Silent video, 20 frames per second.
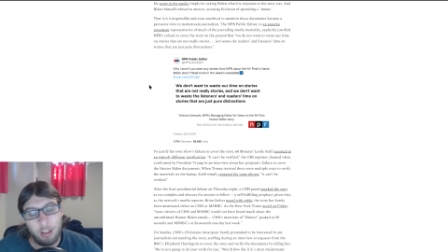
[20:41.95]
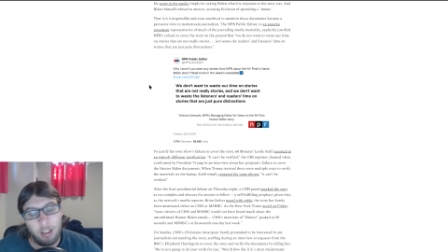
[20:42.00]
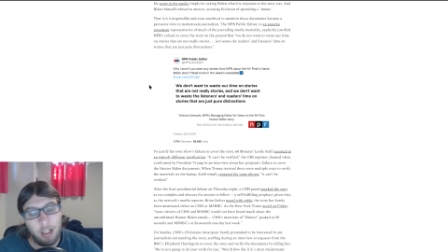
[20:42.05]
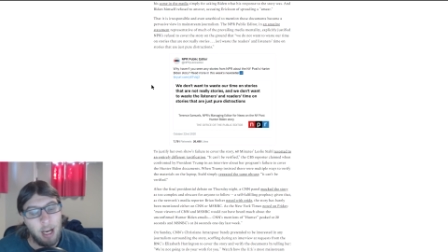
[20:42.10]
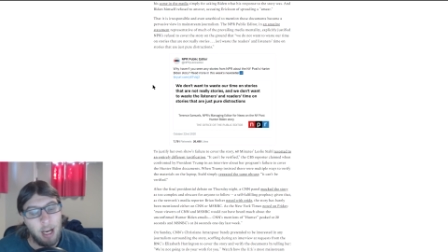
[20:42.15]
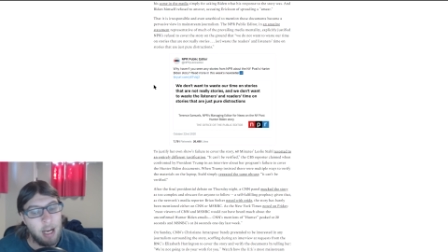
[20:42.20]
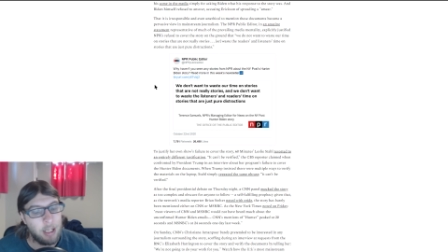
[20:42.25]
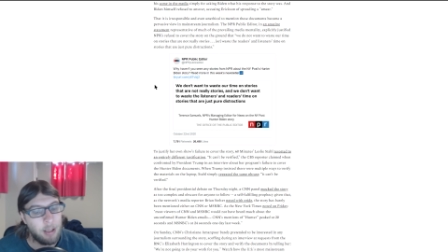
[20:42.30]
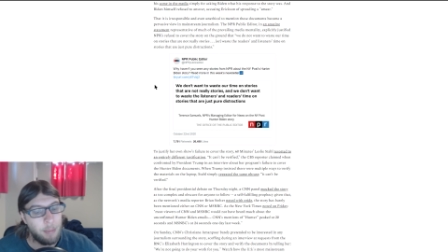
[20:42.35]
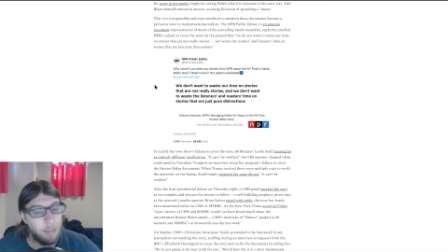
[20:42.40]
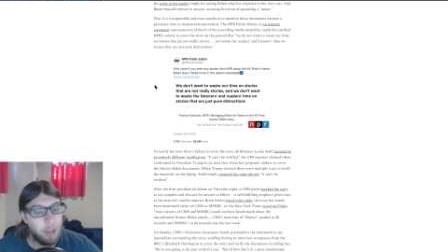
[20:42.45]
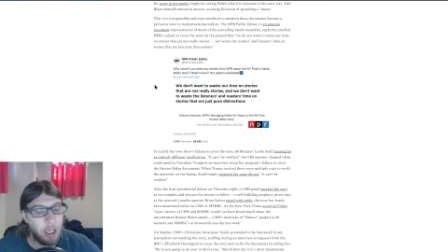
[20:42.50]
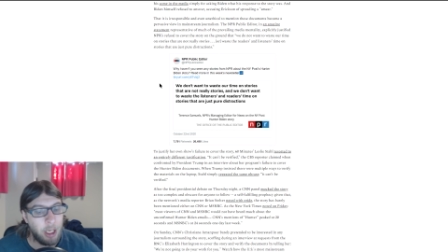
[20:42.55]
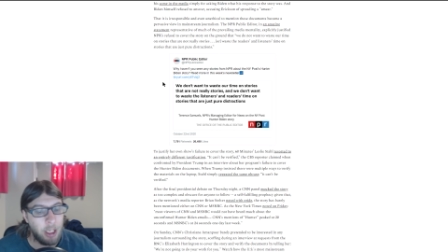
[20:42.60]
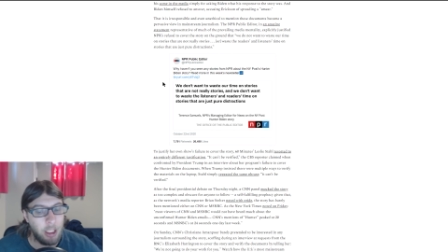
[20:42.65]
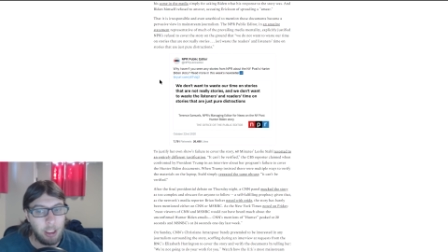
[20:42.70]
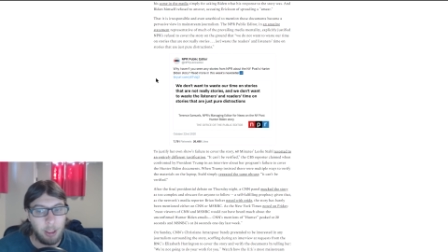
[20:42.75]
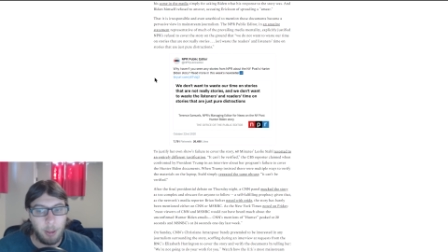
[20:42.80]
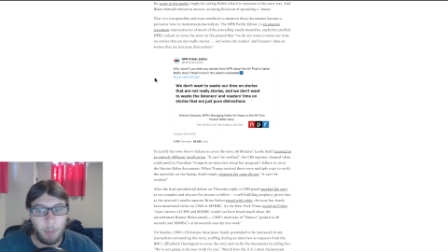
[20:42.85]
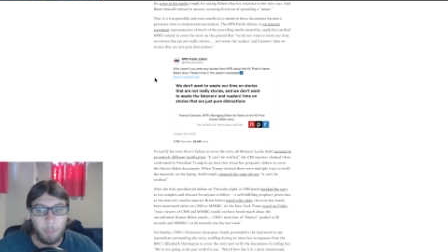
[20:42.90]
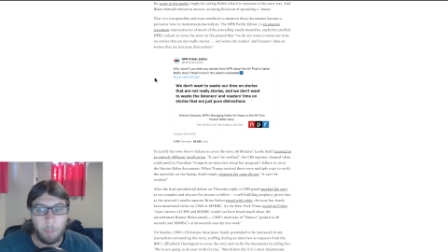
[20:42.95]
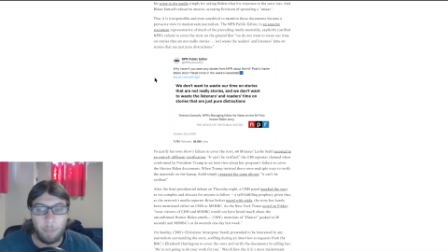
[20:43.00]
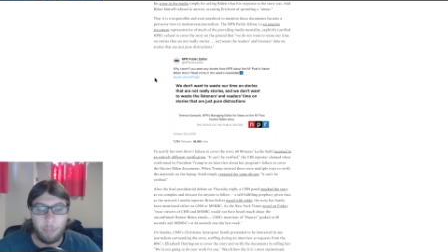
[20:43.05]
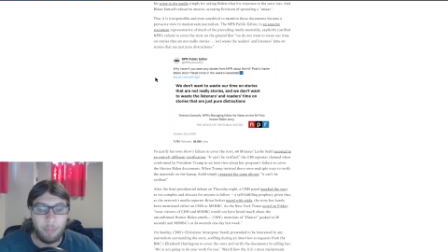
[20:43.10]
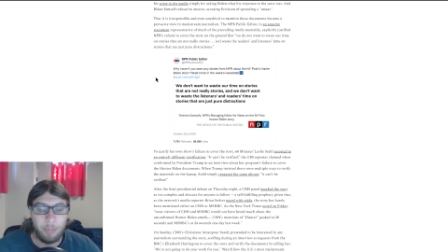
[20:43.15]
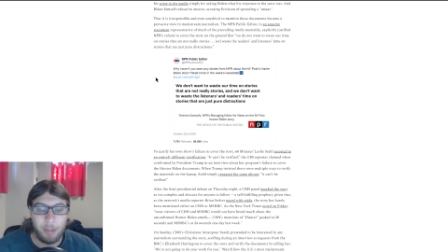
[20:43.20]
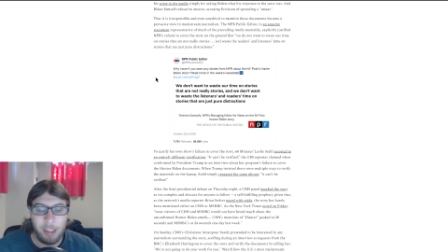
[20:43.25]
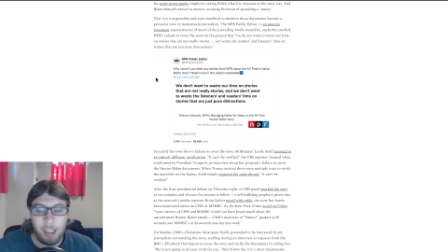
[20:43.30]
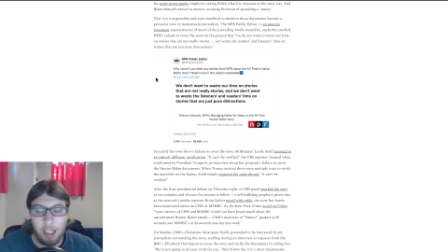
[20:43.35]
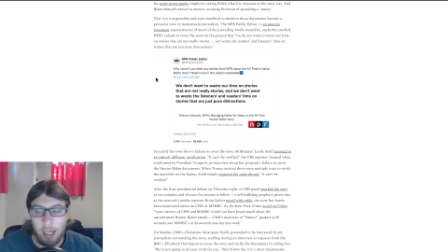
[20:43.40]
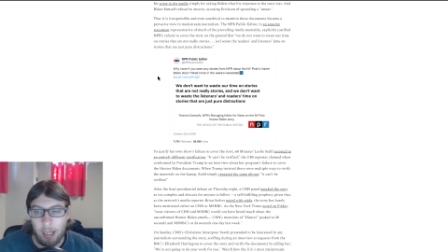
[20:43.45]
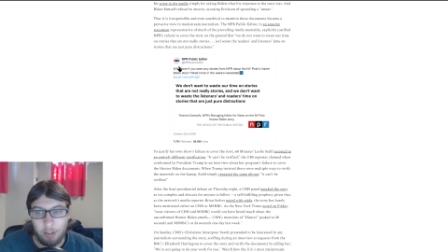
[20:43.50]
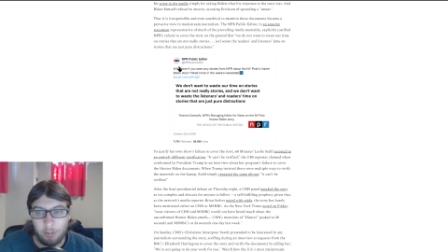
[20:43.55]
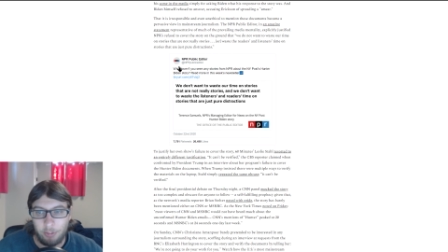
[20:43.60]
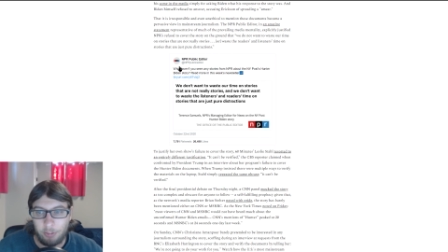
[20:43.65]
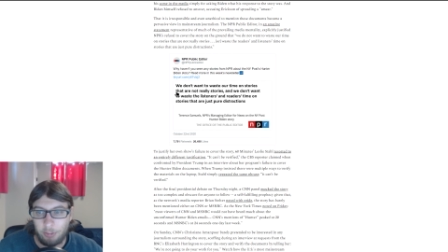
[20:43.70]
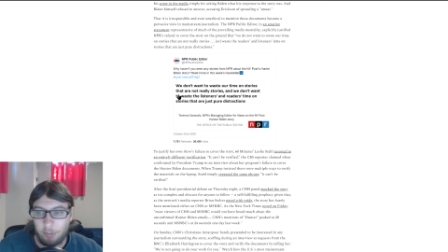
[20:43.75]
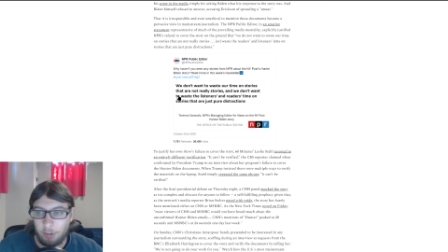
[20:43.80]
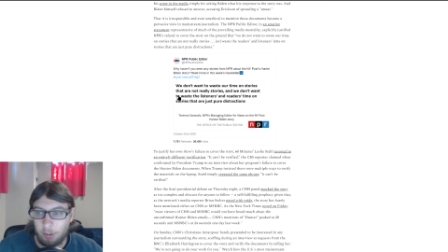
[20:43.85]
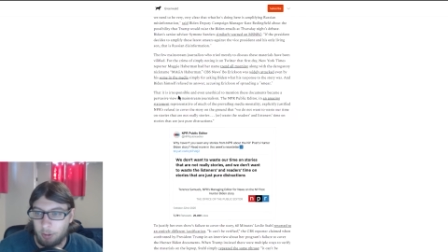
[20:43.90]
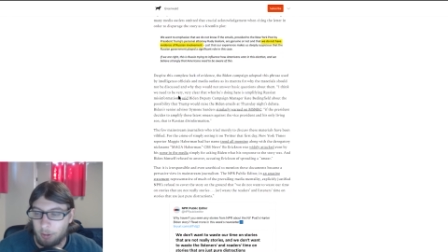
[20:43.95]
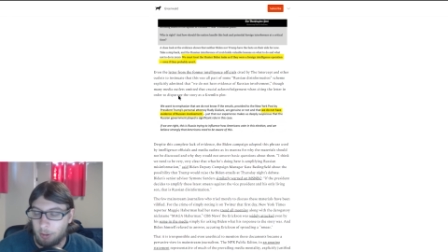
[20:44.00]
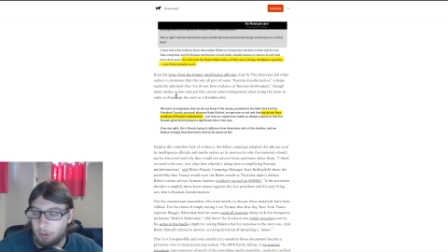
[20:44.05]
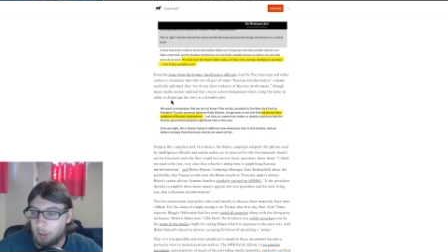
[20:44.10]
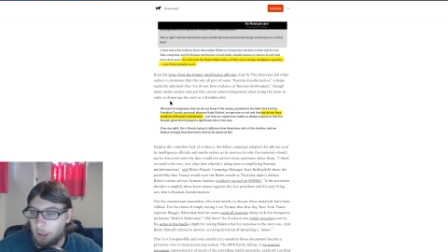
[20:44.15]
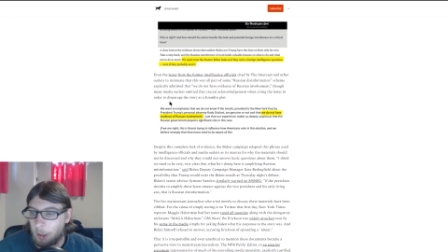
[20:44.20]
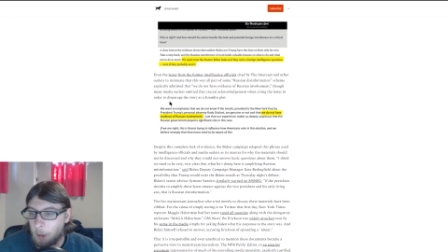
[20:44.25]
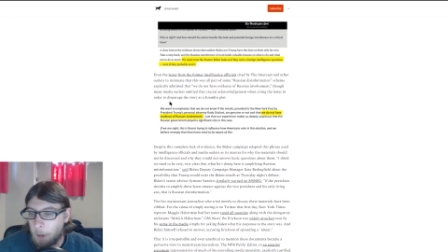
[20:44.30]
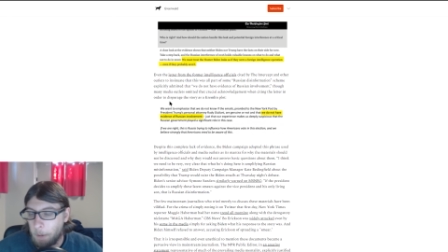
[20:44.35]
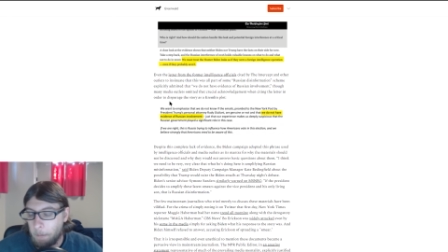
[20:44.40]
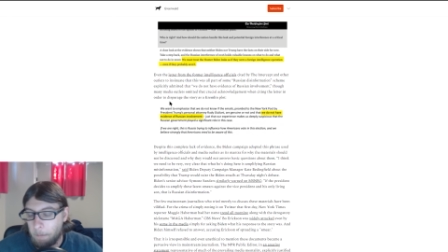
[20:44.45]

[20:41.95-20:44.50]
cockamamie BS, and